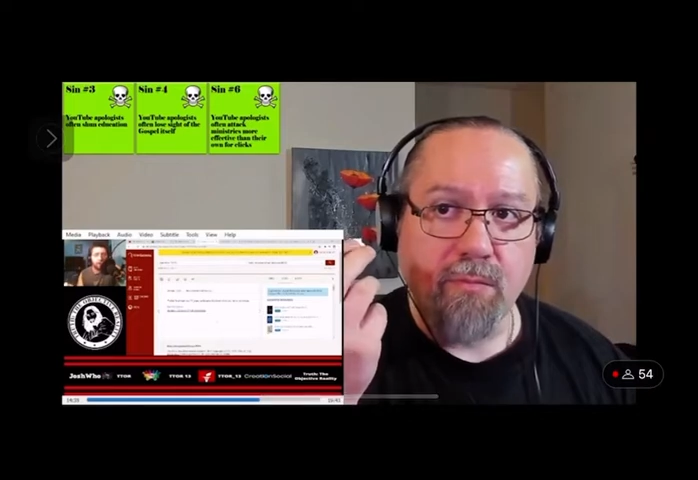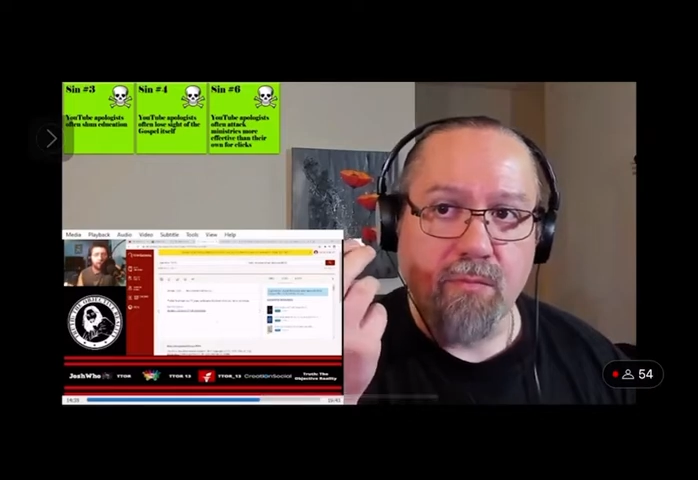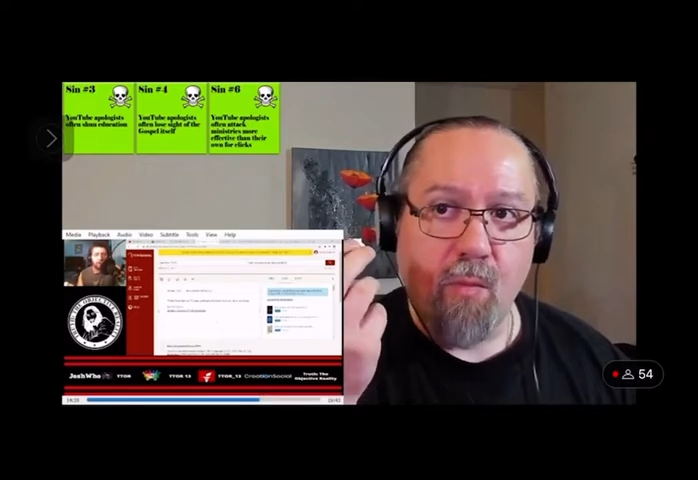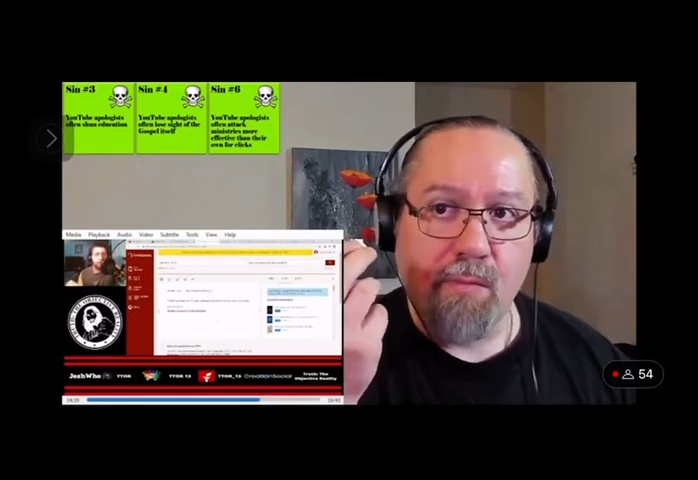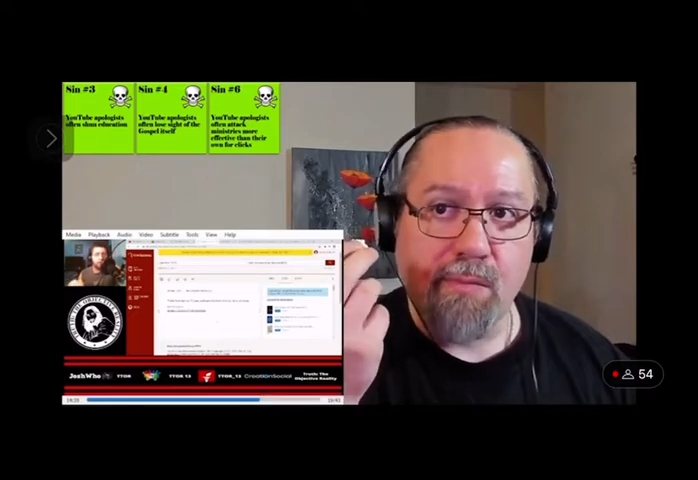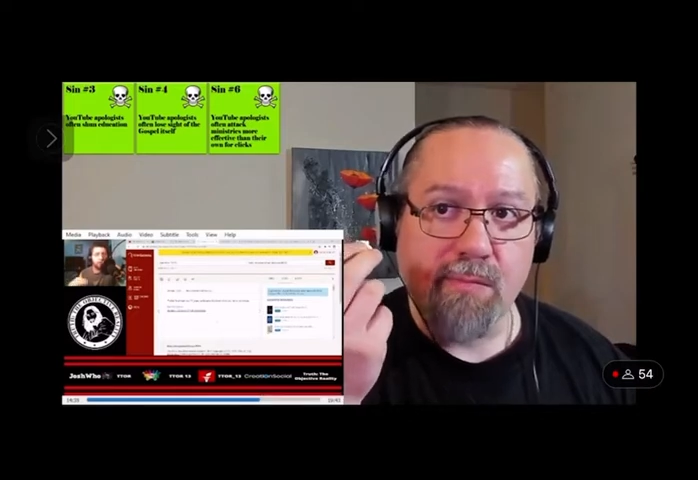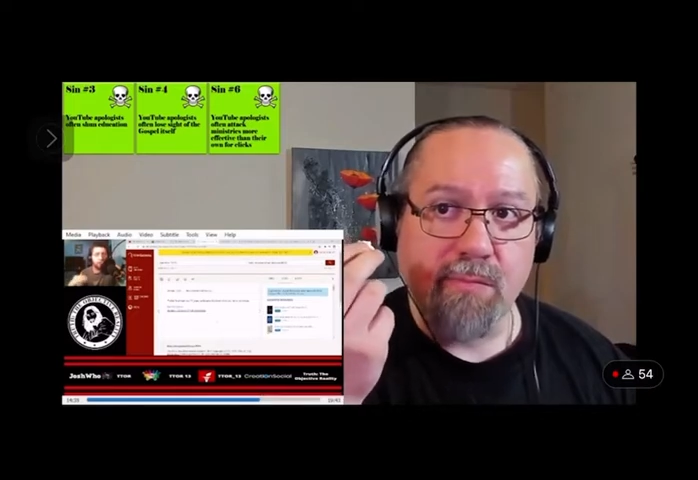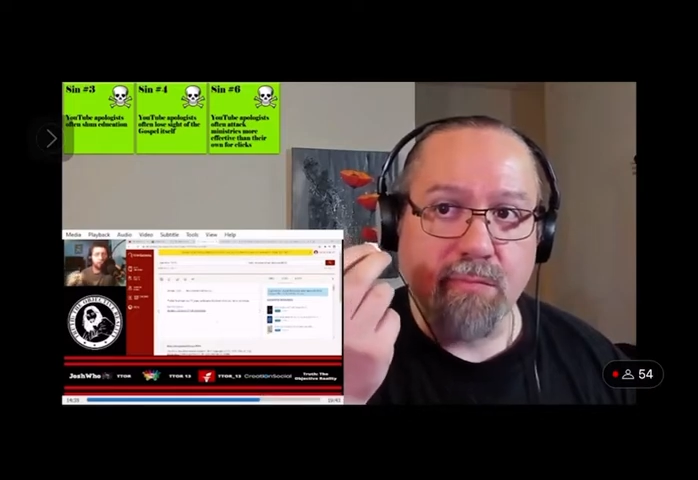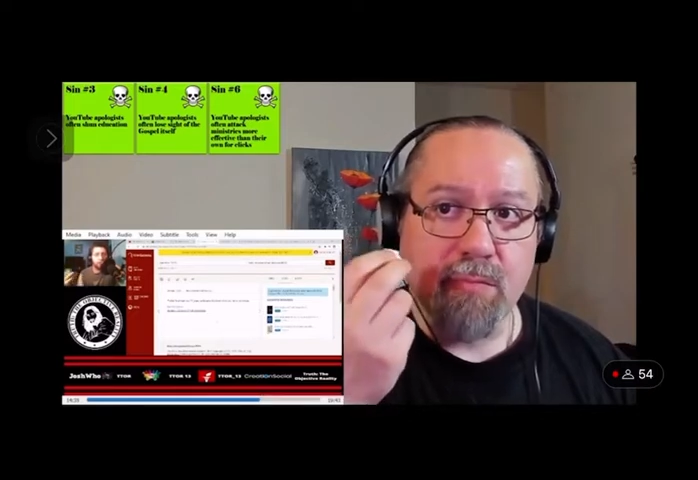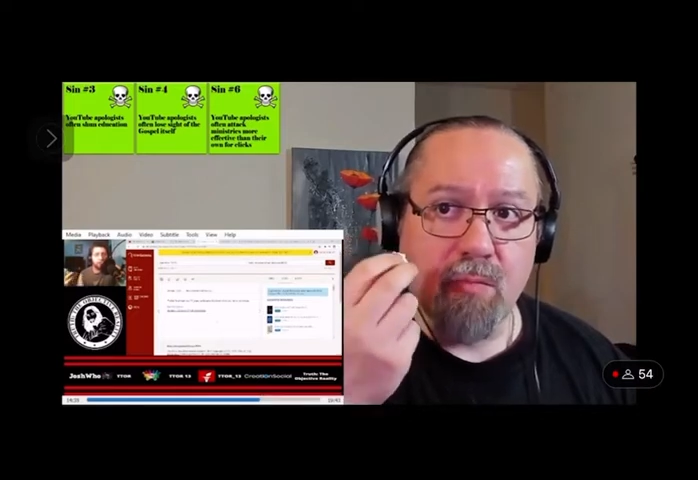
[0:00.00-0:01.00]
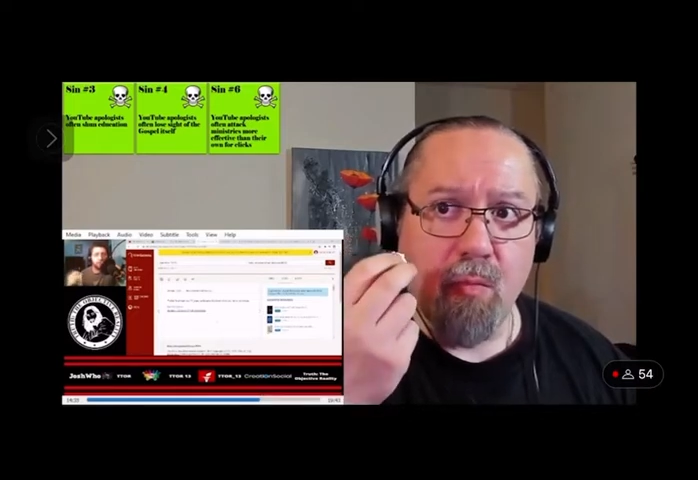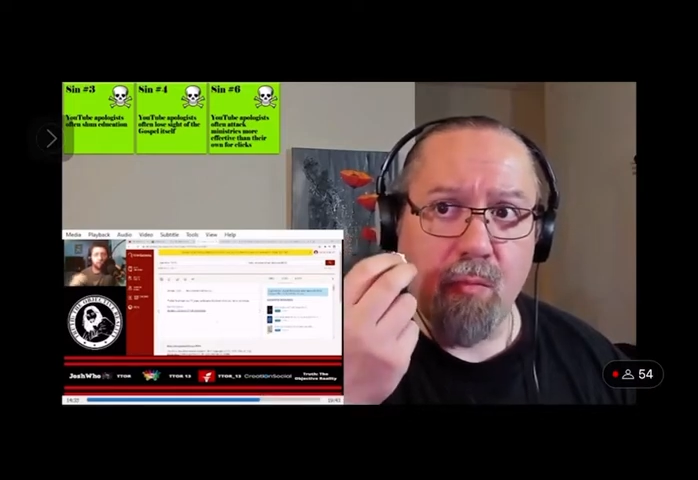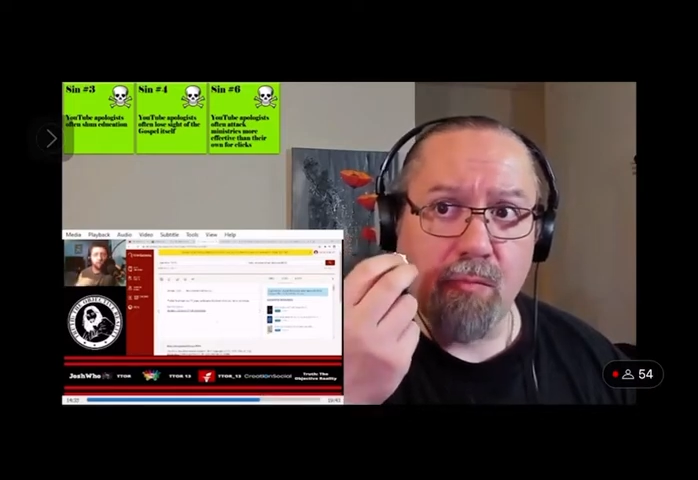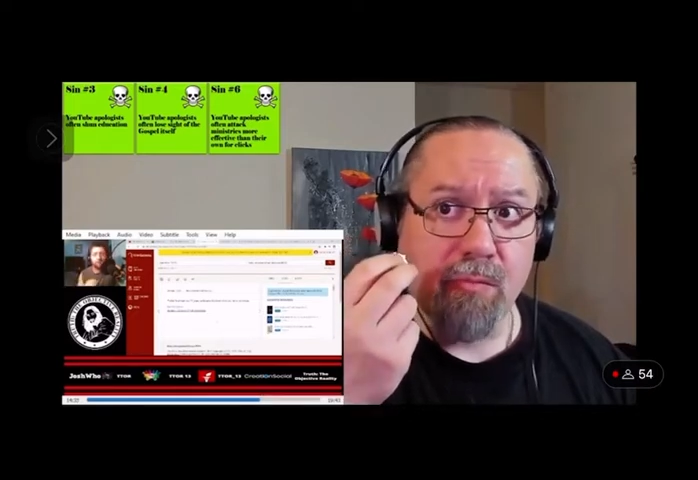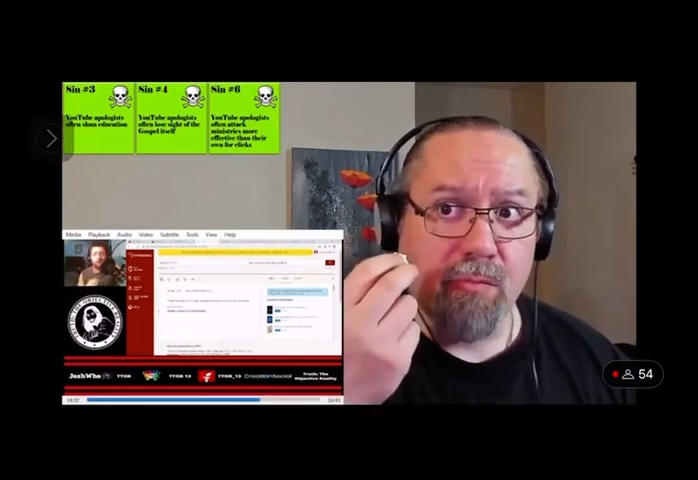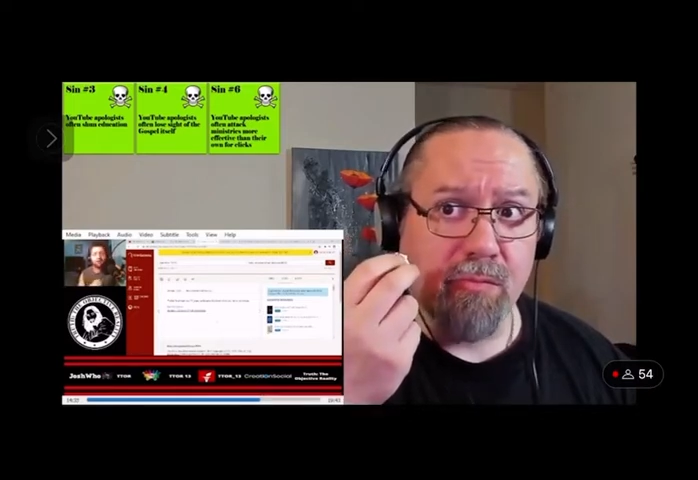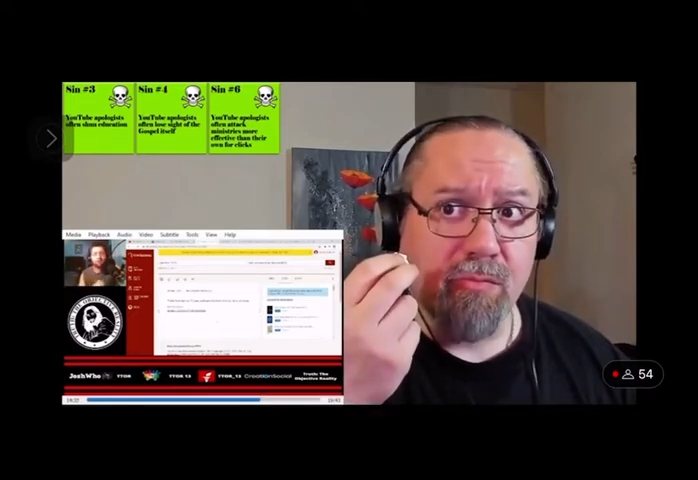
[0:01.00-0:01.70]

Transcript: Who should be trusted when he talks